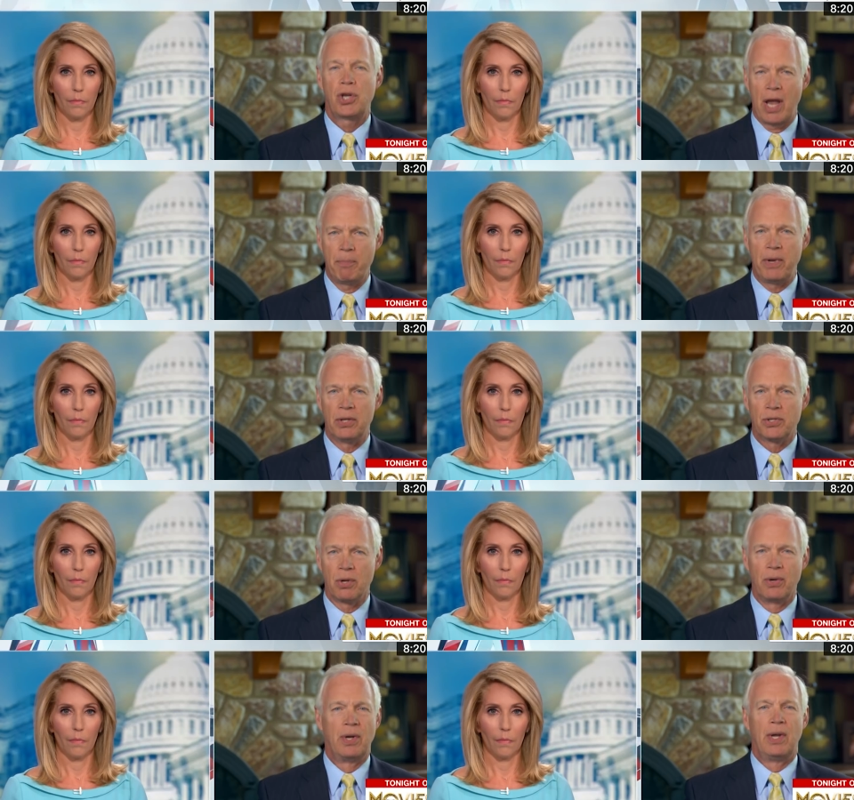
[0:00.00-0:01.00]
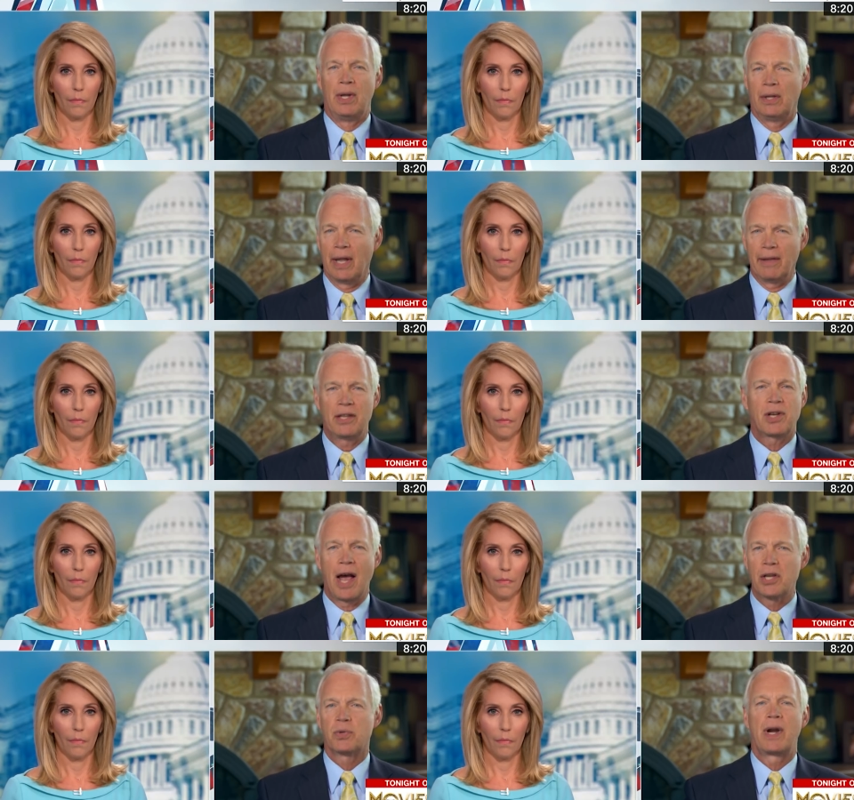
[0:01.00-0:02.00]
Speaker 1: championed. So let's
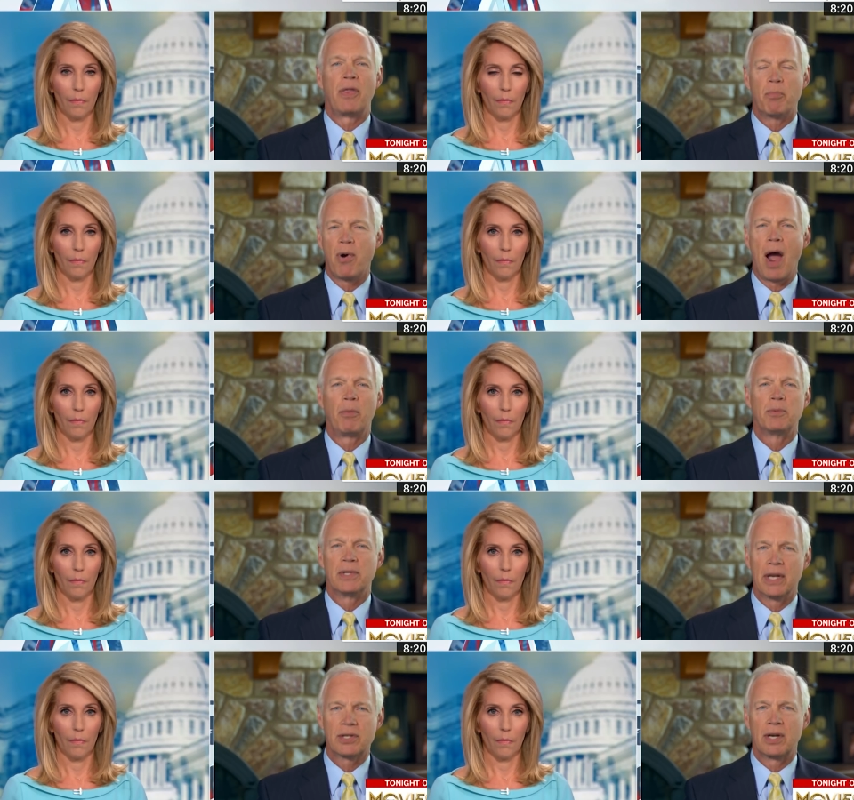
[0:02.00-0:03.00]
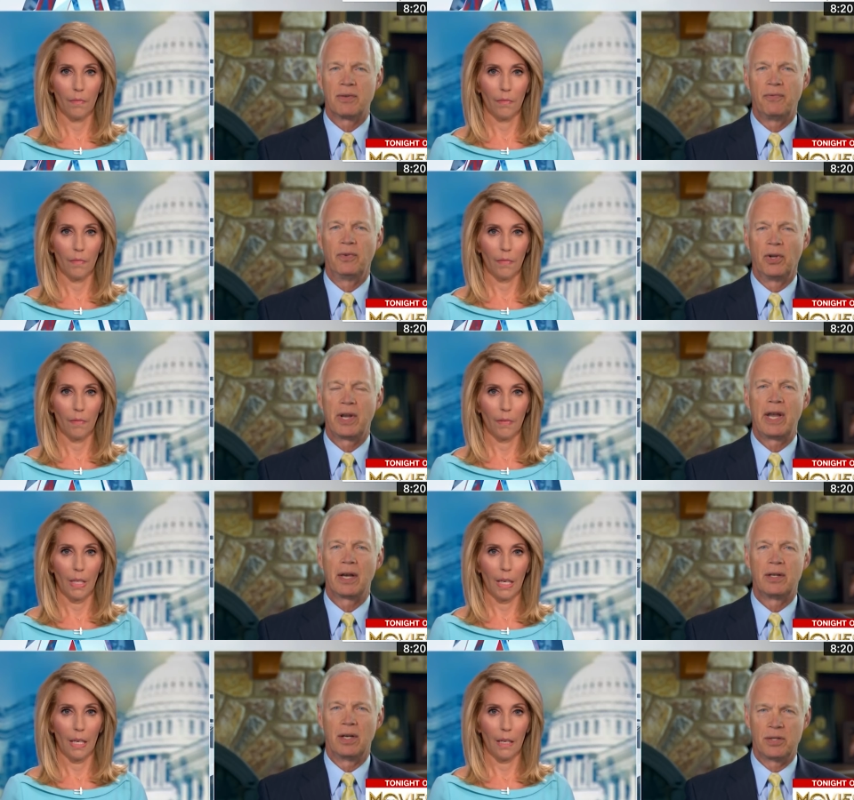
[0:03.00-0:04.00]
concentrate on the problems and let's start looking
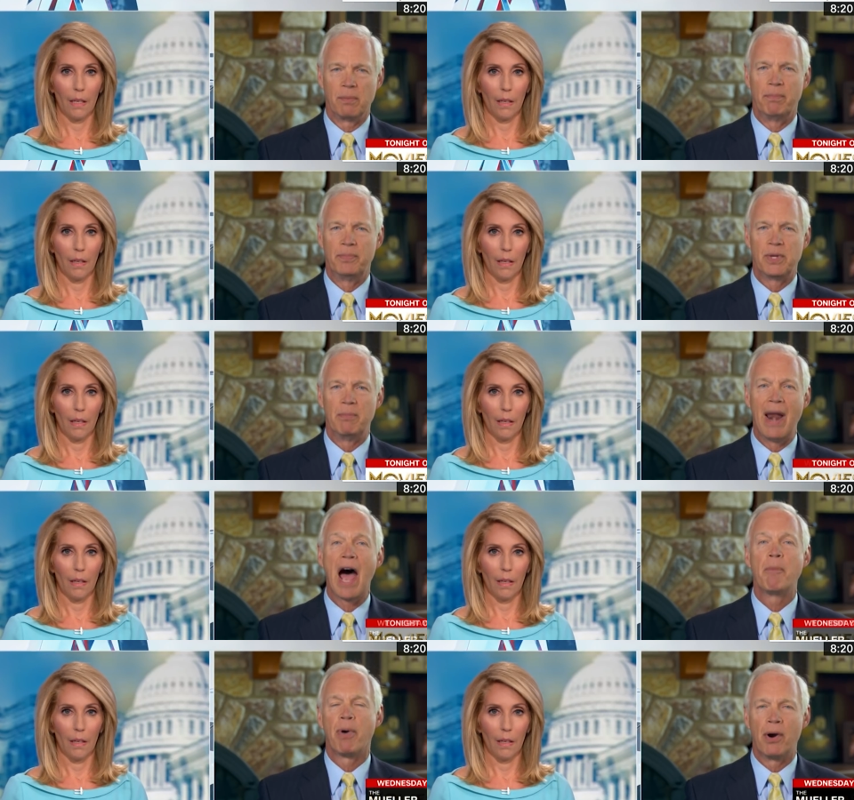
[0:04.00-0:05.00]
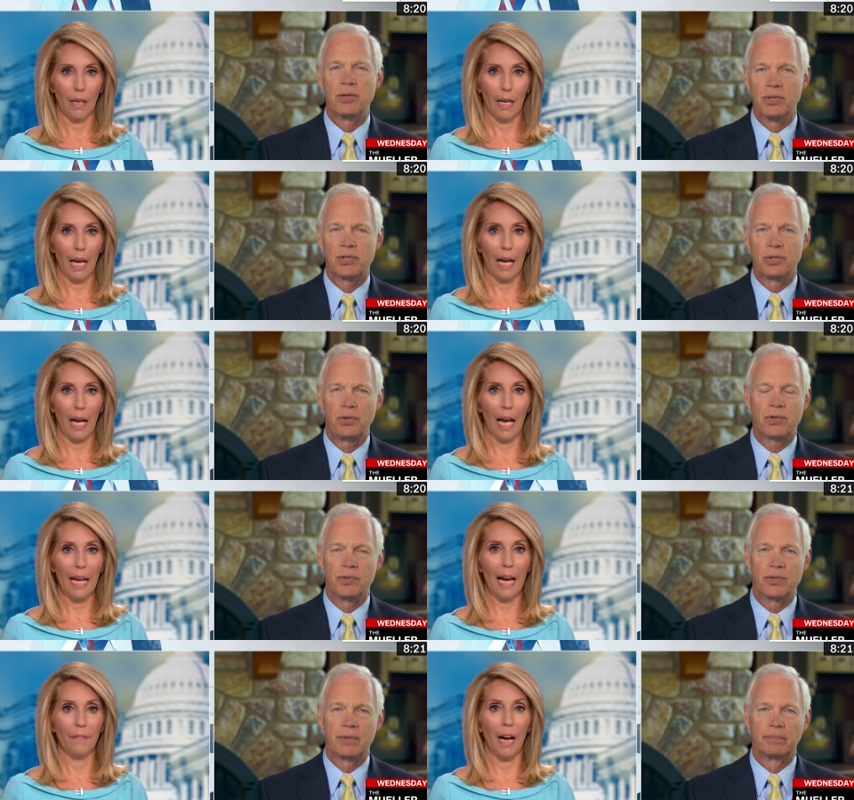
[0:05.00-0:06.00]
at uh, some some nonpartisan solutions.
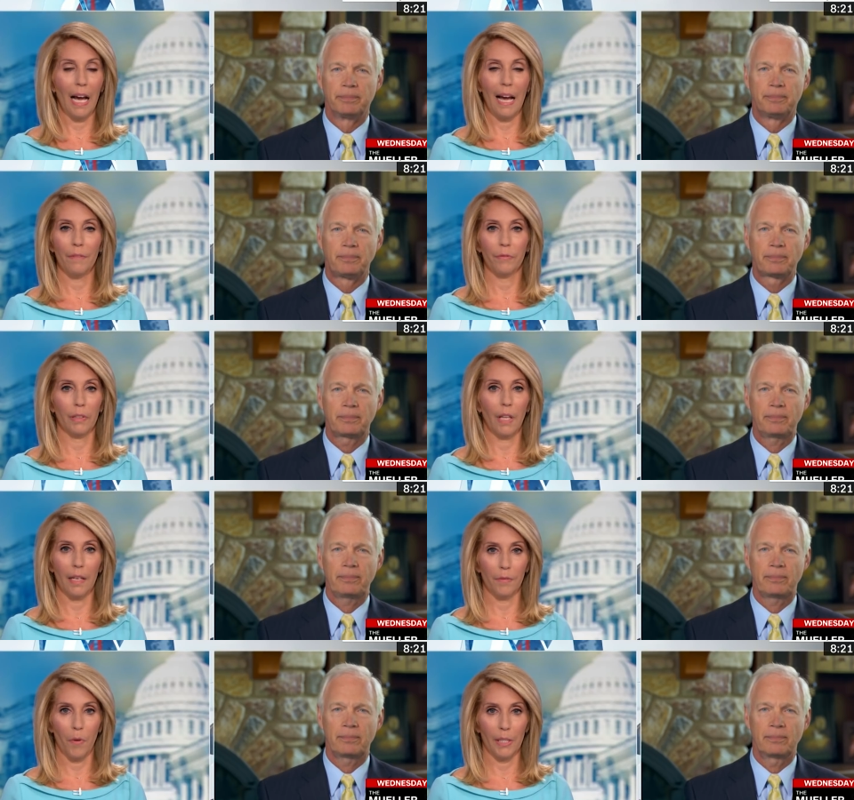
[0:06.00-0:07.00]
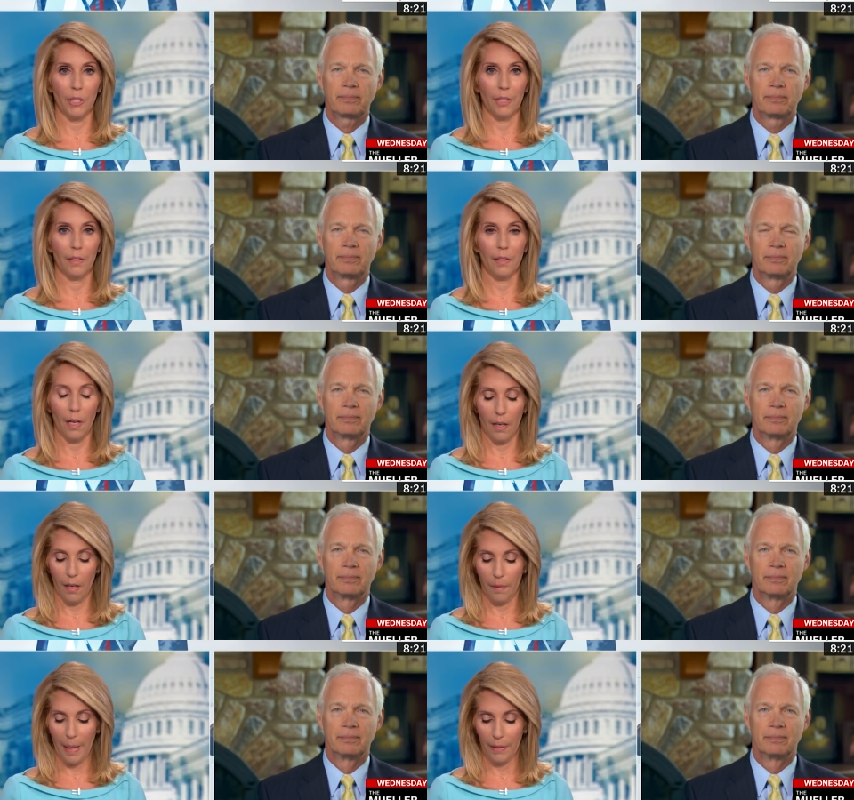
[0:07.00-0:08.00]
I
Speaker 2: have I have a lot of questions
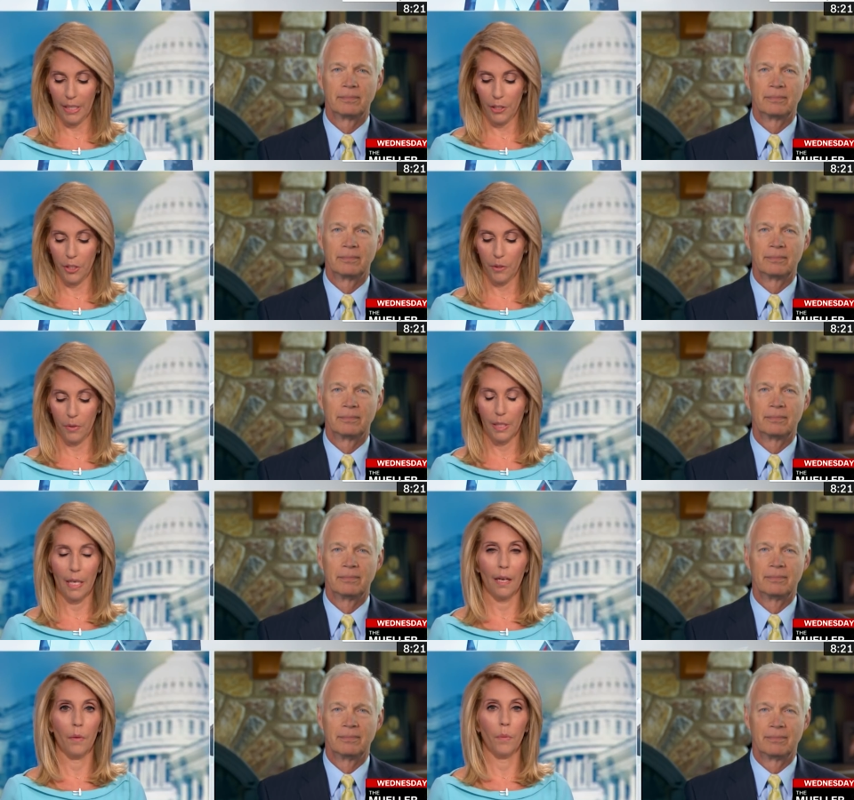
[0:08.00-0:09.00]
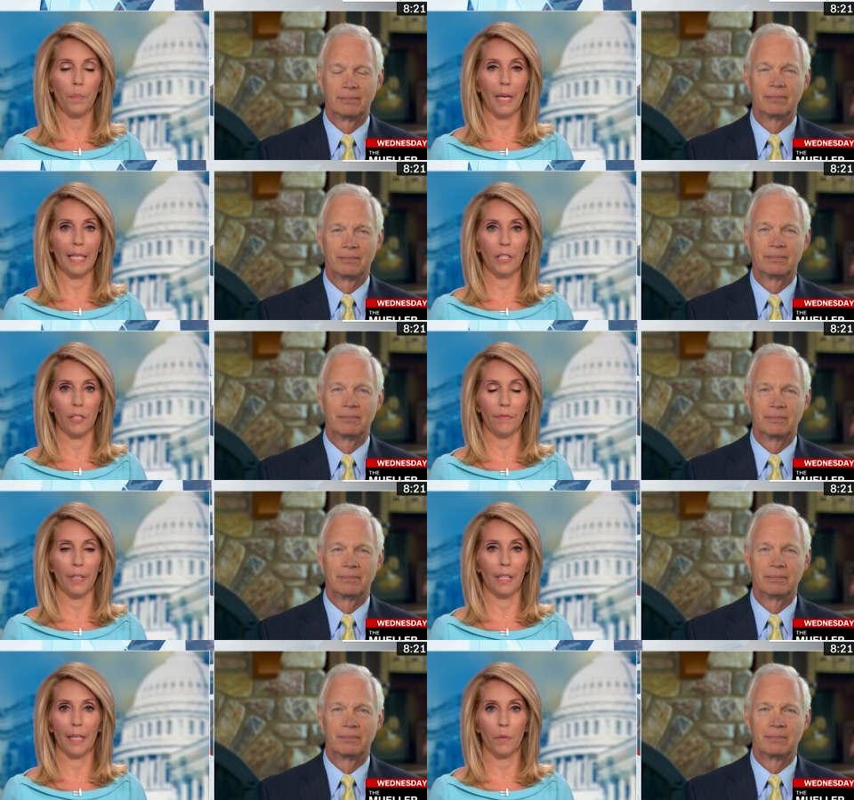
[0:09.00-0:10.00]
uh, about issues, but I just
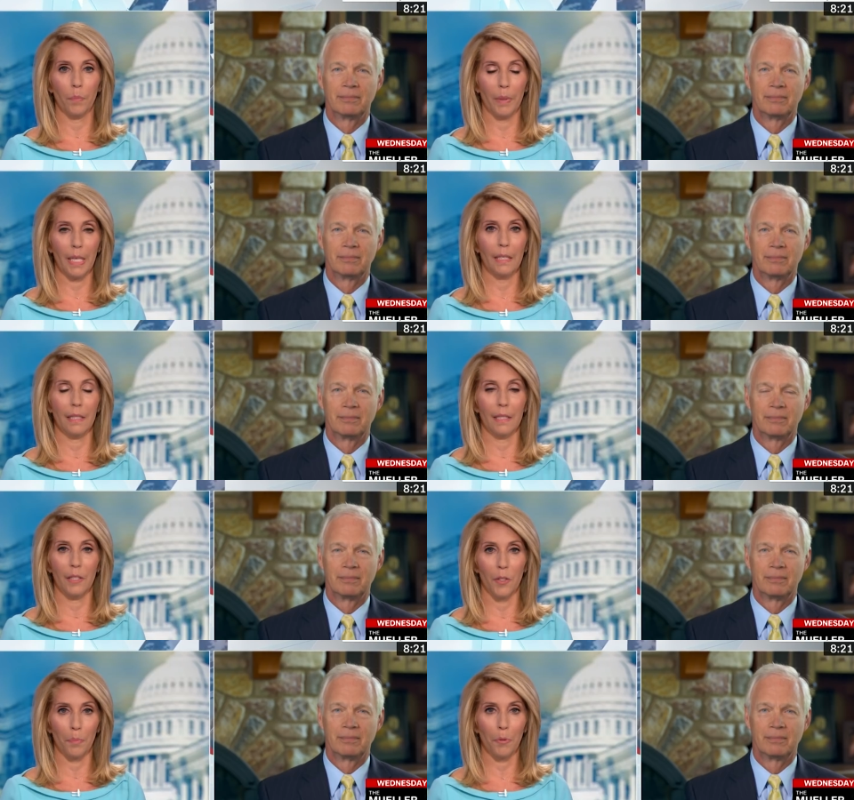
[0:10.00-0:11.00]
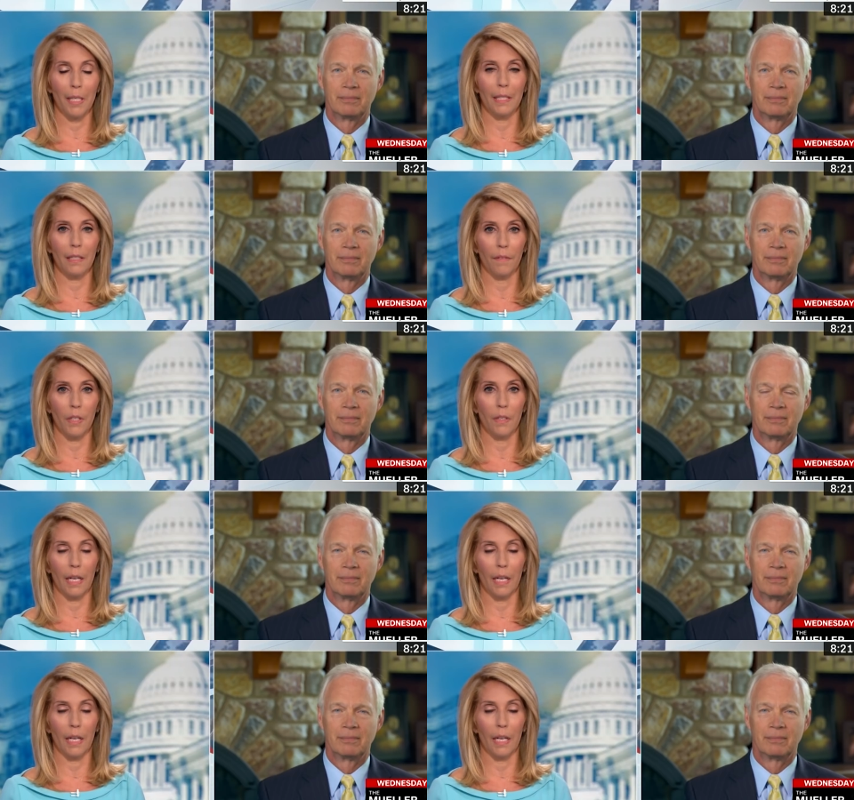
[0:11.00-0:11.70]
feel like because this is the president of the